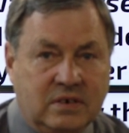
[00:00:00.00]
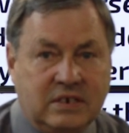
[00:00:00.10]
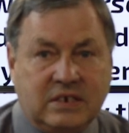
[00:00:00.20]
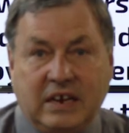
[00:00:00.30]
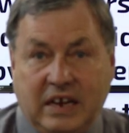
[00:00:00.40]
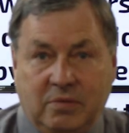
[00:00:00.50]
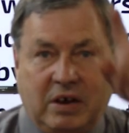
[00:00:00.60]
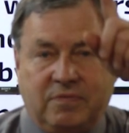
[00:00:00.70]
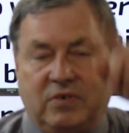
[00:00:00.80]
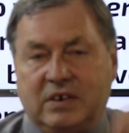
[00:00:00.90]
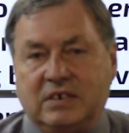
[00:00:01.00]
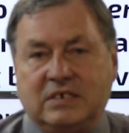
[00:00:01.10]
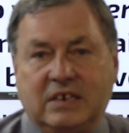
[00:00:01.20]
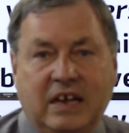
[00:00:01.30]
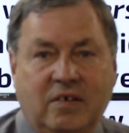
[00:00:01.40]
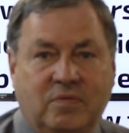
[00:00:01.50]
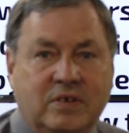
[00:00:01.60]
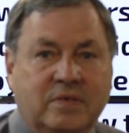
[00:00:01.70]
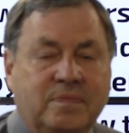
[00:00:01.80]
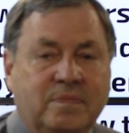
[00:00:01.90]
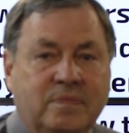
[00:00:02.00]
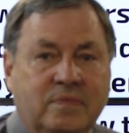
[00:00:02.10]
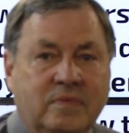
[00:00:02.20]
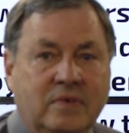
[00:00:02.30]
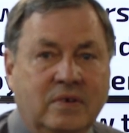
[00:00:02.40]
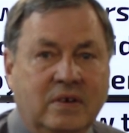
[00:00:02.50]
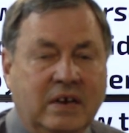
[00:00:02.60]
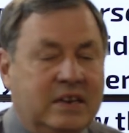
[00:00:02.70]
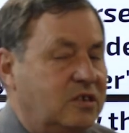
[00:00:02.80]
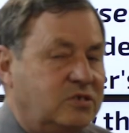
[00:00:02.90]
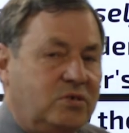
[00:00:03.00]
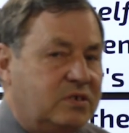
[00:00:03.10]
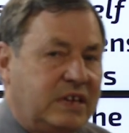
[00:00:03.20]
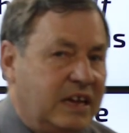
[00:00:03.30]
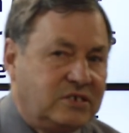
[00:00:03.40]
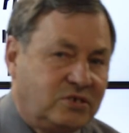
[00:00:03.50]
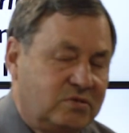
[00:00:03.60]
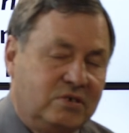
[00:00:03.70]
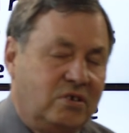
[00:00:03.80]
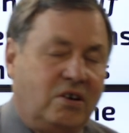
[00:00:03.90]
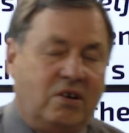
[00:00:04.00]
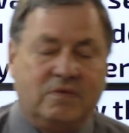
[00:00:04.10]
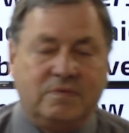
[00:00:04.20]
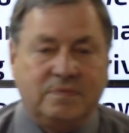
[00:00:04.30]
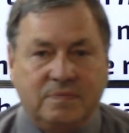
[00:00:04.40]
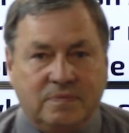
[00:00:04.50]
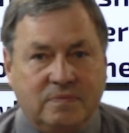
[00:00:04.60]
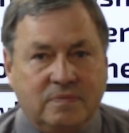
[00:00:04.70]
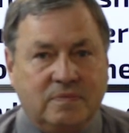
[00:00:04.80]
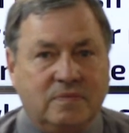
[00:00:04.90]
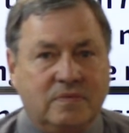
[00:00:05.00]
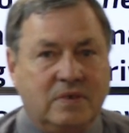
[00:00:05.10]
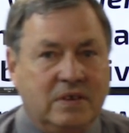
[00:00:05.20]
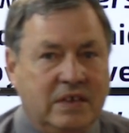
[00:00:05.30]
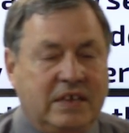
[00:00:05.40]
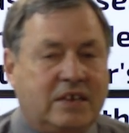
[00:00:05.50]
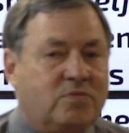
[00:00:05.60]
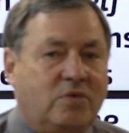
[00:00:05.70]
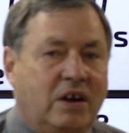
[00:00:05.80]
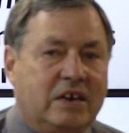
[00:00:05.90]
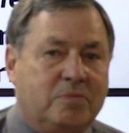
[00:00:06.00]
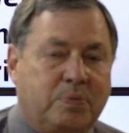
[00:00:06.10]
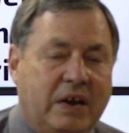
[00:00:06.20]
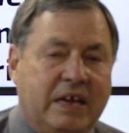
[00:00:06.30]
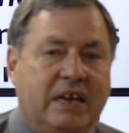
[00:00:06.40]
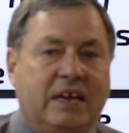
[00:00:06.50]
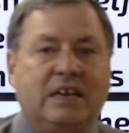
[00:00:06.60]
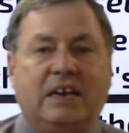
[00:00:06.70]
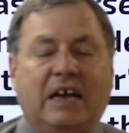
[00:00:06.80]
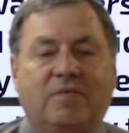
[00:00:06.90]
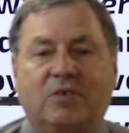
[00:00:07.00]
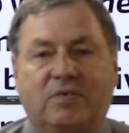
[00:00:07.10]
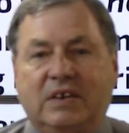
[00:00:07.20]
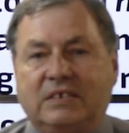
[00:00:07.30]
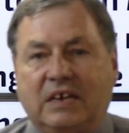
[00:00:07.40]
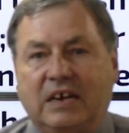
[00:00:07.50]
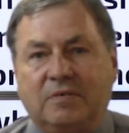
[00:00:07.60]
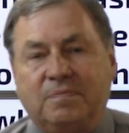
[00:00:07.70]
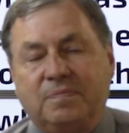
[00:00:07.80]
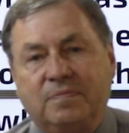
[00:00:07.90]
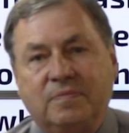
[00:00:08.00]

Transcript: And today my friend is in heaven. And there's no cancer at all. He can run and play and have a great time.